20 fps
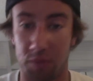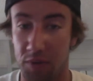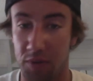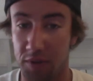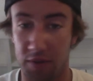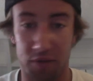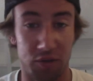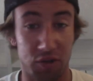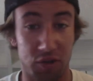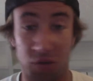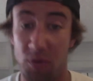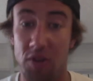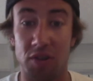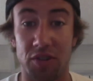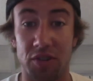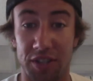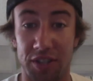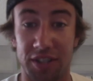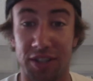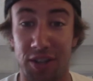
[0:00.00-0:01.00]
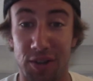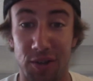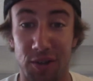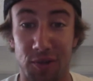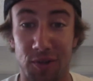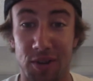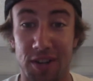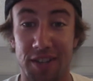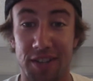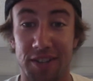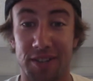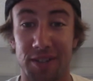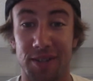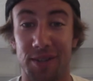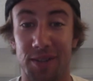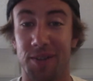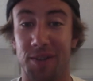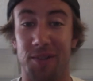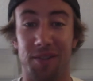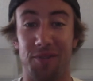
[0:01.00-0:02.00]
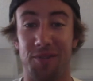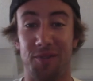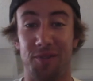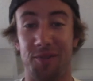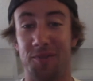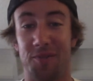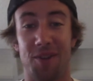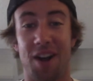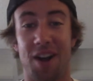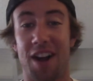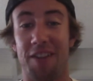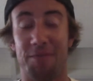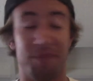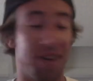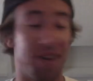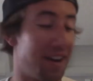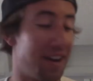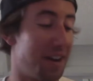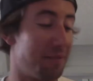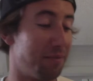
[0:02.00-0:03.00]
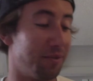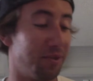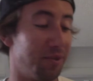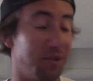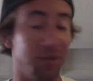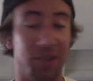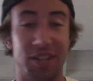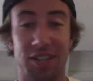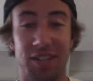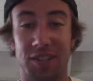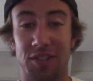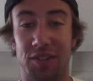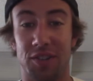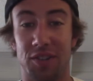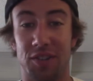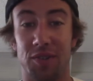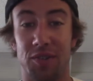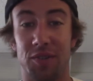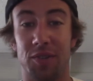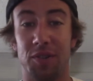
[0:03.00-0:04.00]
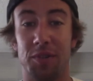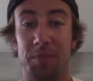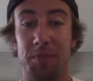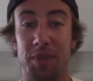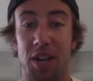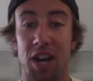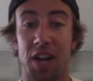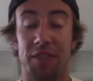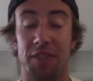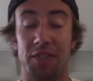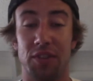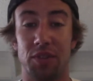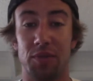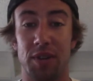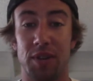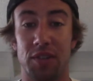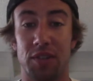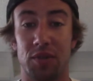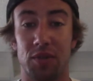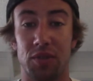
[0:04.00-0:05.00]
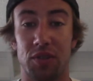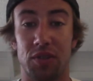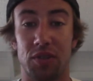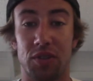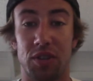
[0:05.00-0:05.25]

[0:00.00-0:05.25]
there's 360 degrees. If you're off by a couple of degrees, you can be off in your race course.